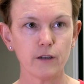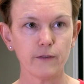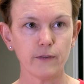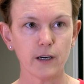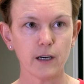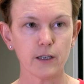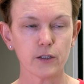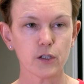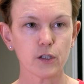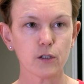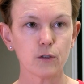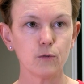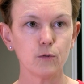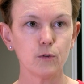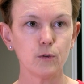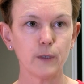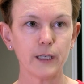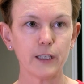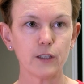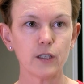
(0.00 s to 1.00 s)
of our
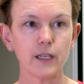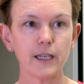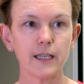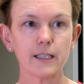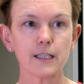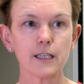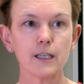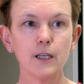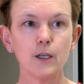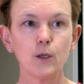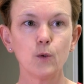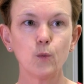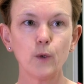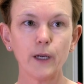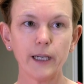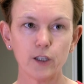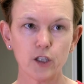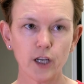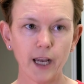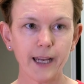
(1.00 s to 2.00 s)
school, which is
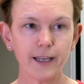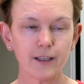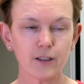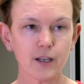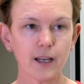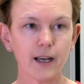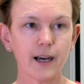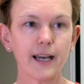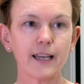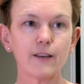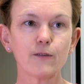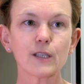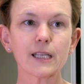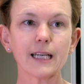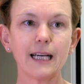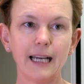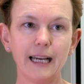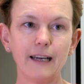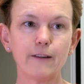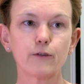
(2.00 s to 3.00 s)
we change lives
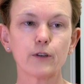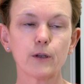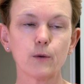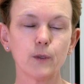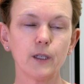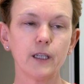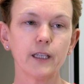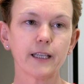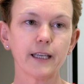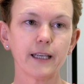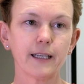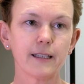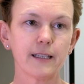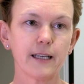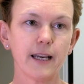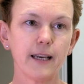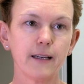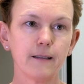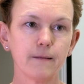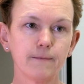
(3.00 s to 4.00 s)
every working
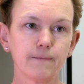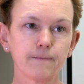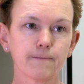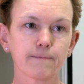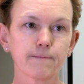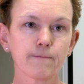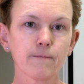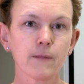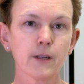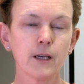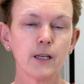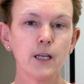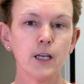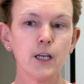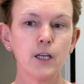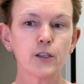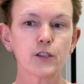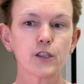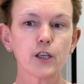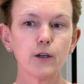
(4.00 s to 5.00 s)
day.
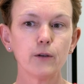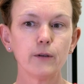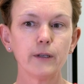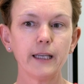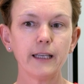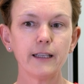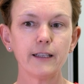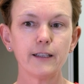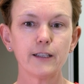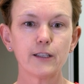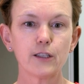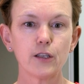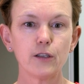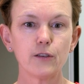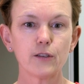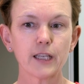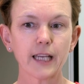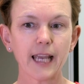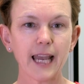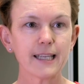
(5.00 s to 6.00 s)
So
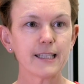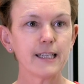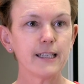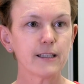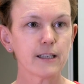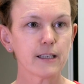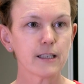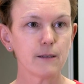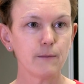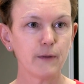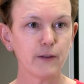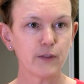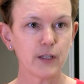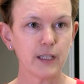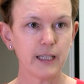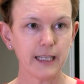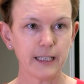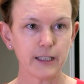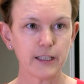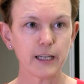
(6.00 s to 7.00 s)
to get into some of the
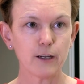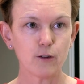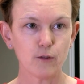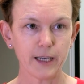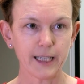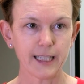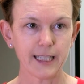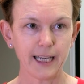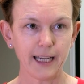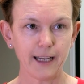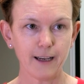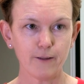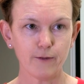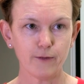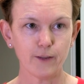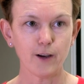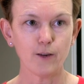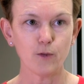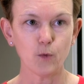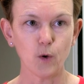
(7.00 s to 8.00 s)
nitty-gritty
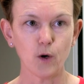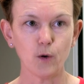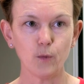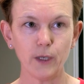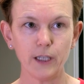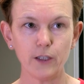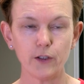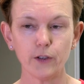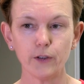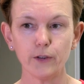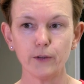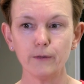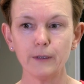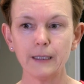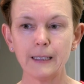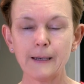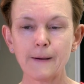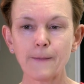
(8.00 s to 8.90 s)
of what we do,